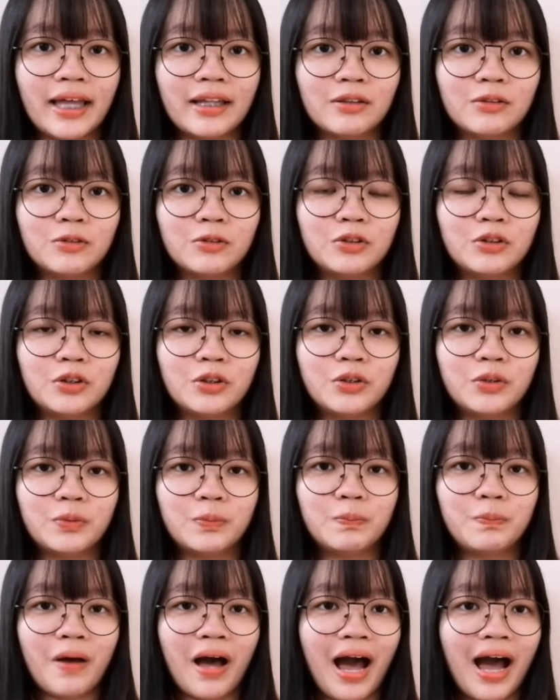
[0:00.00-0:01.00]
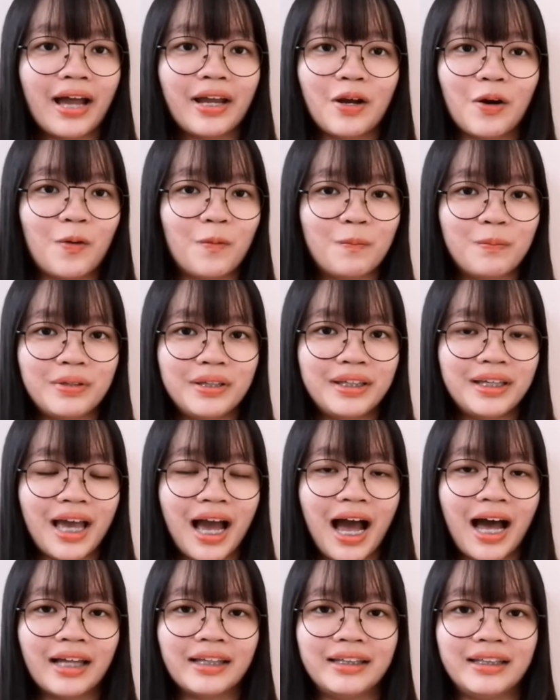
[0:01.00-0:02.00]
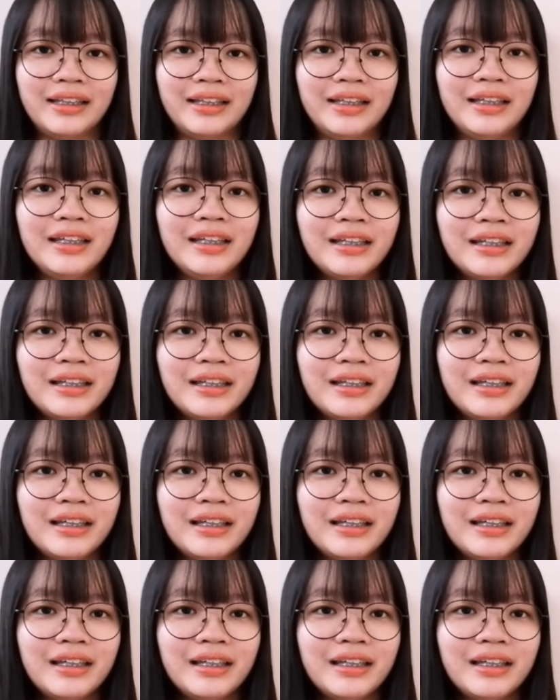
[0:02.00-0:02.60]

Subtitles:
and also I or me are the